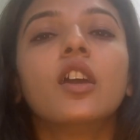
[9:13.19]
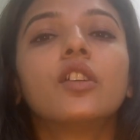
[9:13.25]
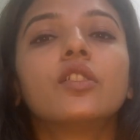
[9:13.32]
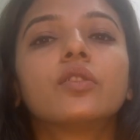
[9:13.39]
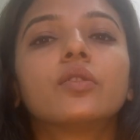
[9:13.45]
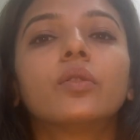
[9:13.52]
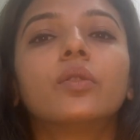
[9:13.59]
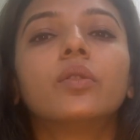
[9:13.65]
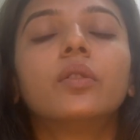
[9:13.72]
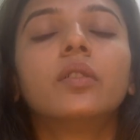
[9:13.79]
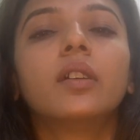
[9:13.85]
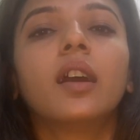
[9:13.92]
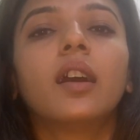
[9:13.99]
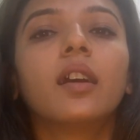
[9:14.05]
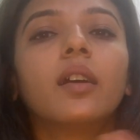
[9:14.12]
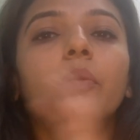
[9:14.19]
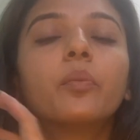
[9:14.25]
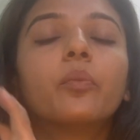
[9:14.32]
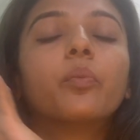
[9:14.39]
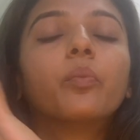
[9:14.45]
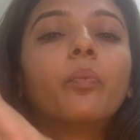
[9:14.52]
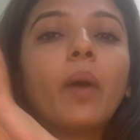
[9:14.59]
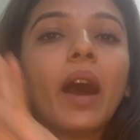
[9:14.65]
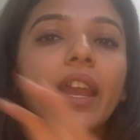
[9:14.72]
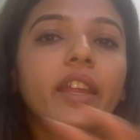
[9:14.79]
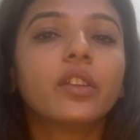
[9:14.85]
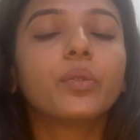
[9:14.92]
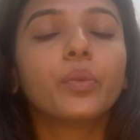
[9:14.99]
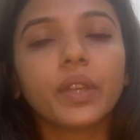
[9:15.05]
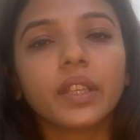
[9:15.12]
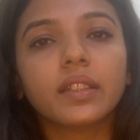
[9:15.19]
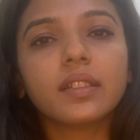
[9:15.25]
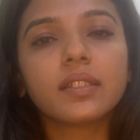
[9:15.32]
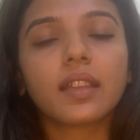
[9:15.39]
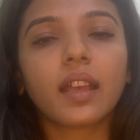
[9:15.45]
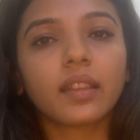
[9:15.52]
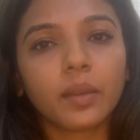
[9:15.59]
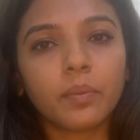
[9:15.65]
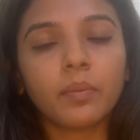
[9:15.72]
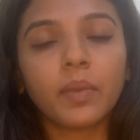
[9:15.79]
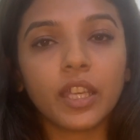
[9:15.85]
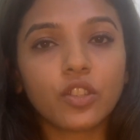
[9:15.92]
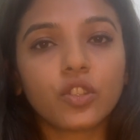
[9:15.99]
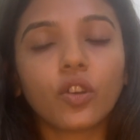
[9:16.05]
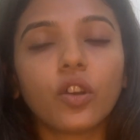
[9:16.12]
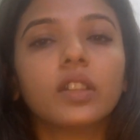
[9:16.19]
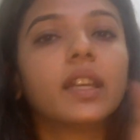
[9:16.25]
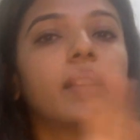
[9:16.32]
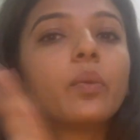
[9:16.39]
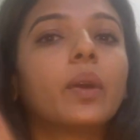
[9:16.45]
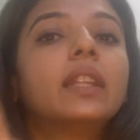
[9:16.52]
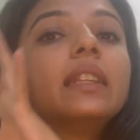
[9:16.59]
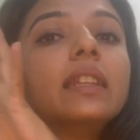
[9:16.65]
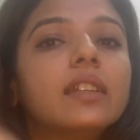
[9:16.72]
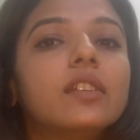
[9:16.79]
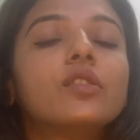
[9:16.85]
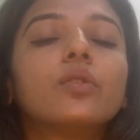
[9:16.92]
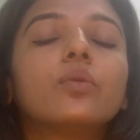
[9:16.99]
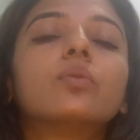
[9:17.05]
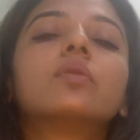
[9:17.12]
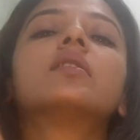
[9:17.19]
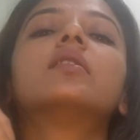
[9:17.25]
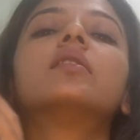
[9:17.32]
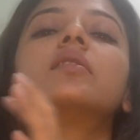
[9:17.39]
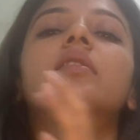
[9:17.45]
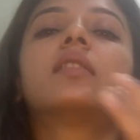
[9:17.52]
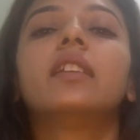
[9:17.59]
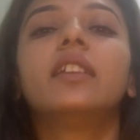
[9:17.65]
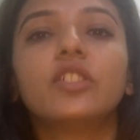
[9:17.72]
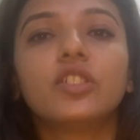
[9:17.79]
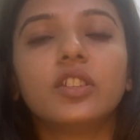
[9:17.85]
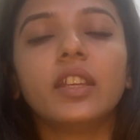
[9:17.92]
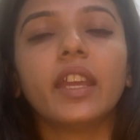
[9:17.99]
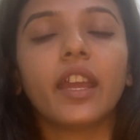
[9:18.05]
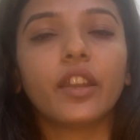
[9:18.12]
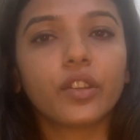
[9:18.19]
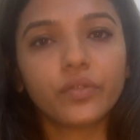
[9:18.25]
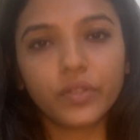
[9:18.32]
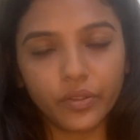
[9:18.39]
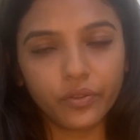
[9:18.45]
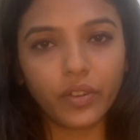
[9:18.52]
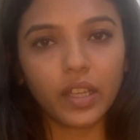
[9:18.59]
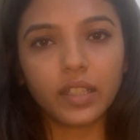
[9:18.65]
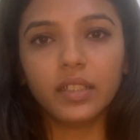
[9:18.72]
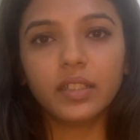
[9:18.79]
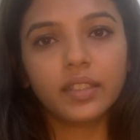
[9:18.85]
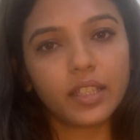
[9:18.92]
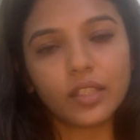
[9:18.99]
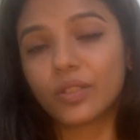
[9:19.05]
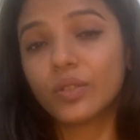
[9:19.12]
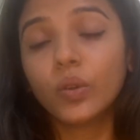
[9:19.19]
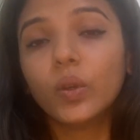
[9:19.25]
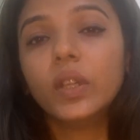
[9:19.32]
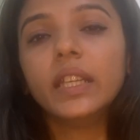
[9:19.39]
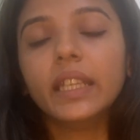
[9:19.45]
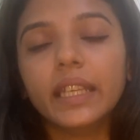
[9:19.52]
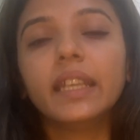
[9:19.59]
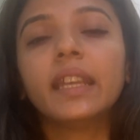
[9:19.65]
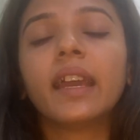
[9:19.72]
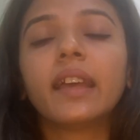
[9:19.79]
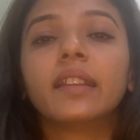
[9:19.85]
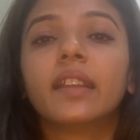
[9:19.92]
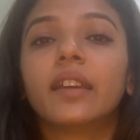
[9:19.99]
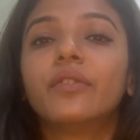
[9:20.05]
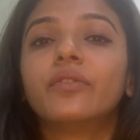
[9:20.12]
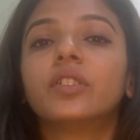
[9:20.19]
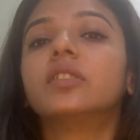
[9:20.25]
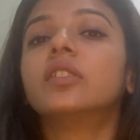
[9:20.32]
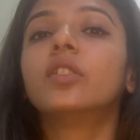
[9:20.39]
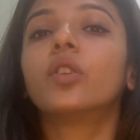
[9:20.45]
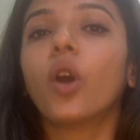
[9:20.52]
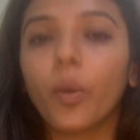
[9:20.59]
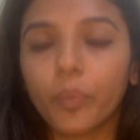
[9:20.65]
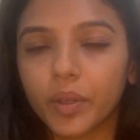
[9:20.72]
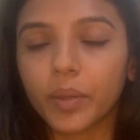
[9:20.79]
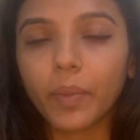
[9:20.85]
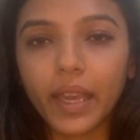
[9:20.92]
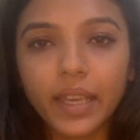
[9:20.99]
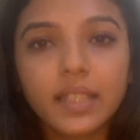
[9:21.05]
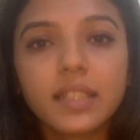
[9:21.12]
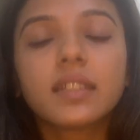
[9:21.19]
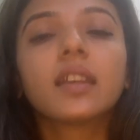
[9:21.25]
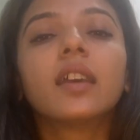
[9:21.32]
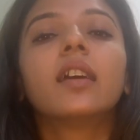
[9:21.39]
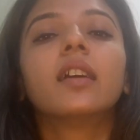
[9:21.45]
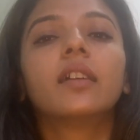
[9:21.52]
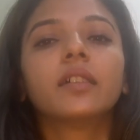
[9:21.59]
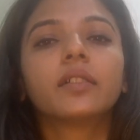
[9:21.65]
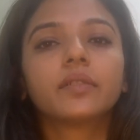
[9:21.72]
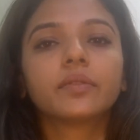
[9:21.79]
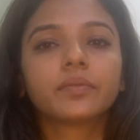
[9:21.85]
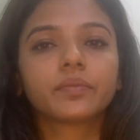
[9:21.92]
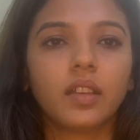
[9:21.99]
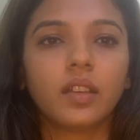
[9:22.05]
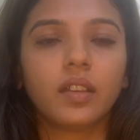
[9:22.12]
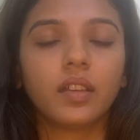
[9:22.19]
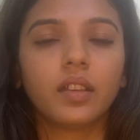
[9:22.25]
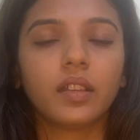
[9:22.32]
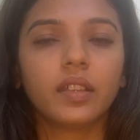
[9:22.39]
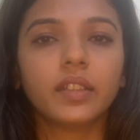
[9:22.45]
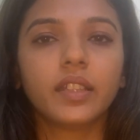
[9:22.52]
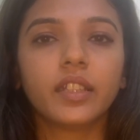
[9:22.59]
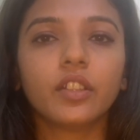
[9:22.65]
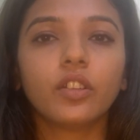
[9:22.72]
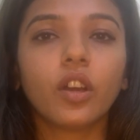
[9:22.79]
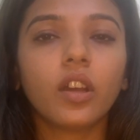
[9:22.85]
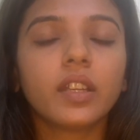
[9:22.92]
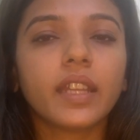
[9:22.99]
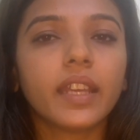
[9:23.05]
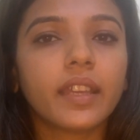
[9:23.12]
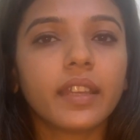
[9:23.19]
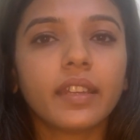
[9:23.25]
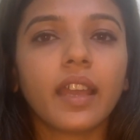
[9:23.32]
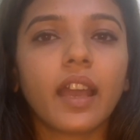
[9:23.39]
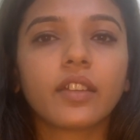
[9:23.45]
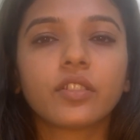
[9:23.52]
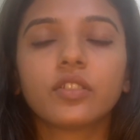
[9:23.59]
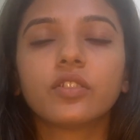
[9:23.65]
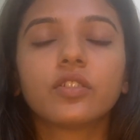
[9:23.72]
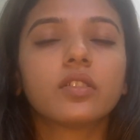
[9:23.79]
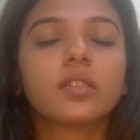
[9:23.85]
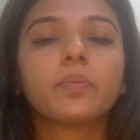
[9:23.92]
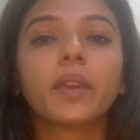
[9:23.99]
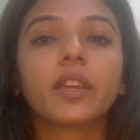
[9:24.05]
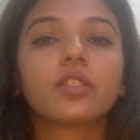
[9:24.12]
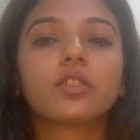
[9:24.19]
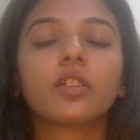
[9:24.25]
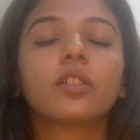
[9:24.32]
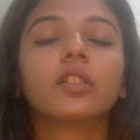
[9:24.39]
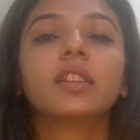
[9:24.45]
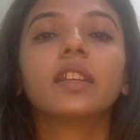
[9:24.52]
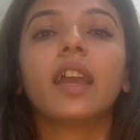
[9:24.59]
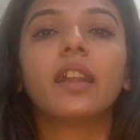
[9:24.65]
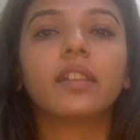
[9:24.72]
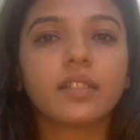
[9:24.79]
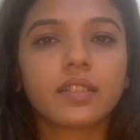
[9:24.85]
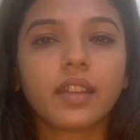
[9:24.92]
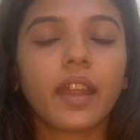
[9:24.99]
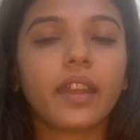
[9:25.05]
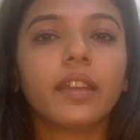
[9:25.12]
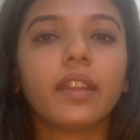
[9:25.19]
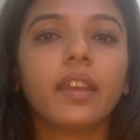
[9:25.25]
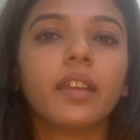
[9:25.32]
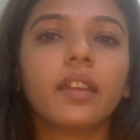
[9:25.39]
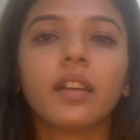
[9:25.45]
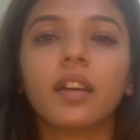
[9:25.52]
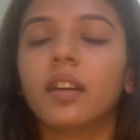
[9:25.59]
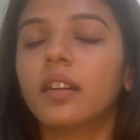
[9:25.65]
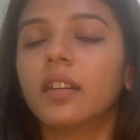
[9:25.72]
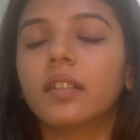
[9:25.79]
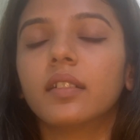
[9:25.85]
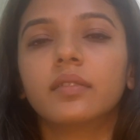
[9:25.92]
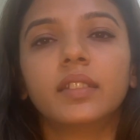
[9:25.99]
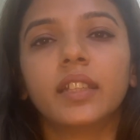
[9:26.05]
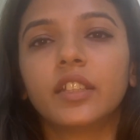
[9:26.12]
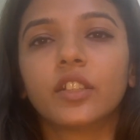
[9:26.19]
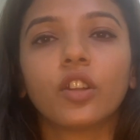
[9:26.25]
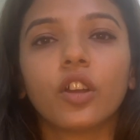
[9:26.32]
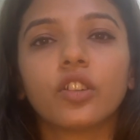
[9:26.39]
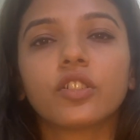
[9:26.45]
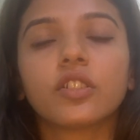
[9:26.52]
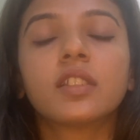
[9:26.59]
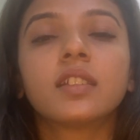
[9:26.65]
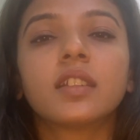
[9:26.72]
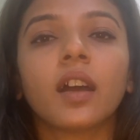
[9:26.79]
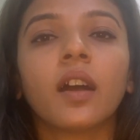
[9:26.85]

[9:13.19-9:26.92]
So by doing this, that they made sure that when these users reach the end of the funnel, there's no leak and they're further optimized. They did not take any actions just based on the understanding. They did not just